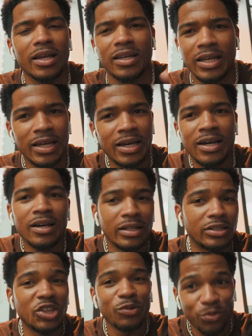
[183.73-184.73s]
Like
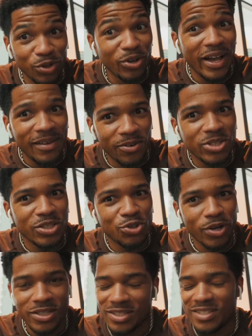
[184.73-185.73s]
dealing with real adverse
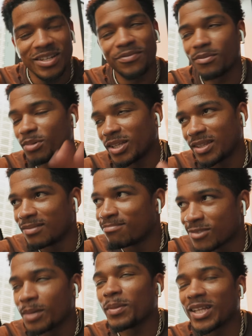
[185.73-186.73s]
situations is different, but
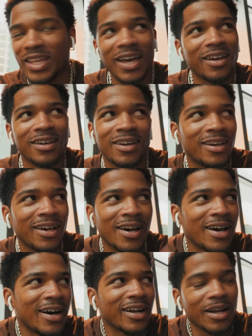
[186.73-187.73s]
something like that,
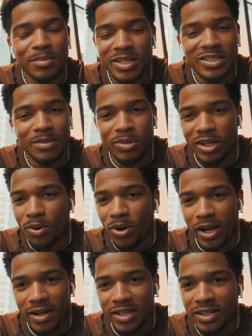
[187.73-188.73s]
come to the gym, get a good
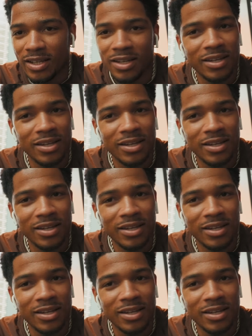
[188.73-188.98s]
workout in,